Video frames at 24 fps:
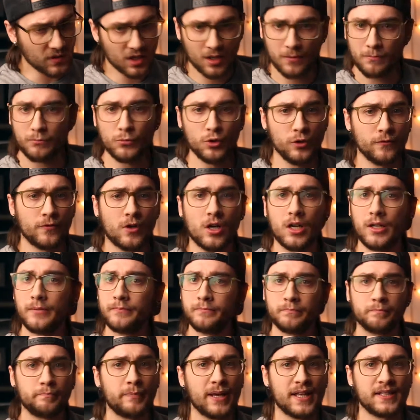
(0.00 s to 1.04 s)
Move on,
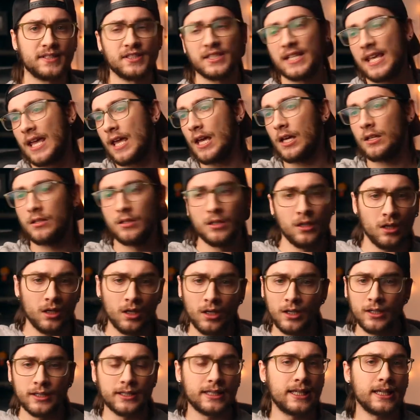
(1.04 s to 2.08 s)
best you can,
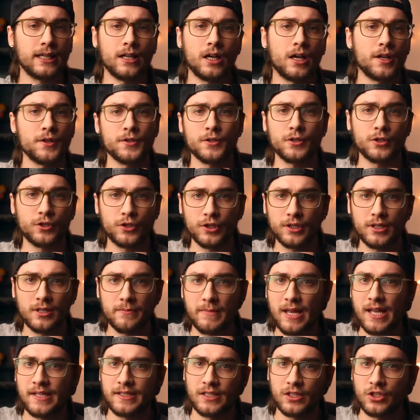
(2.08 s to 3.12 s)
get other good,
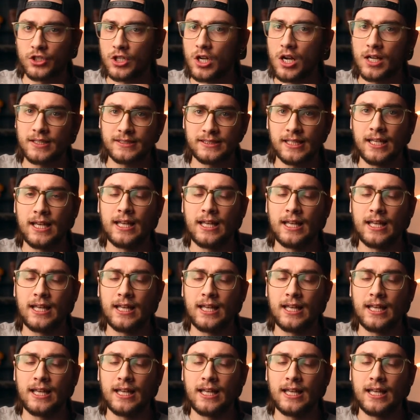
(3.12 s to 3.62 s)
amazing shots